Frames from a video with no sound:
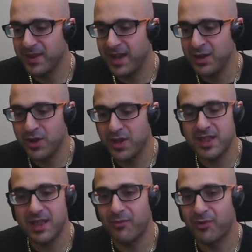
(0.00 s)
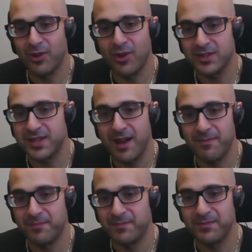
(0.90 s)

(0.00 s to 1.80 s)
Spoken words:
you can eat them for a long time.